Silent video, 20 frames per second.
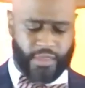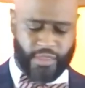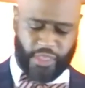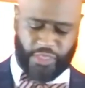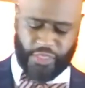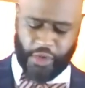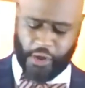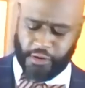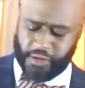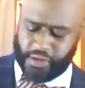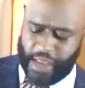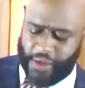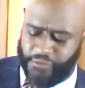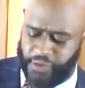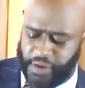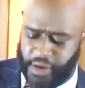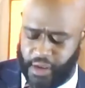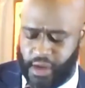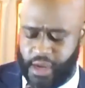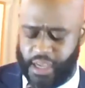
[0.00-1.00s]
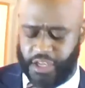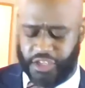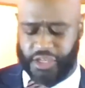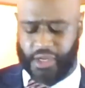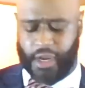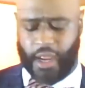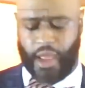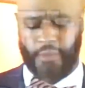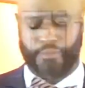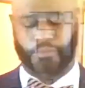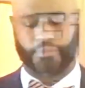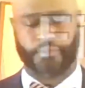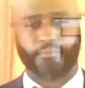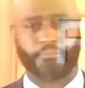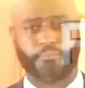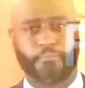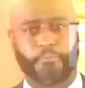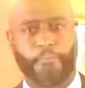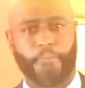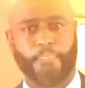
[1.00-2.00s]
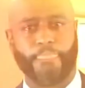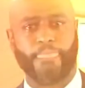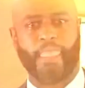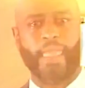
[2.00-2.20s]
bring the third definition up.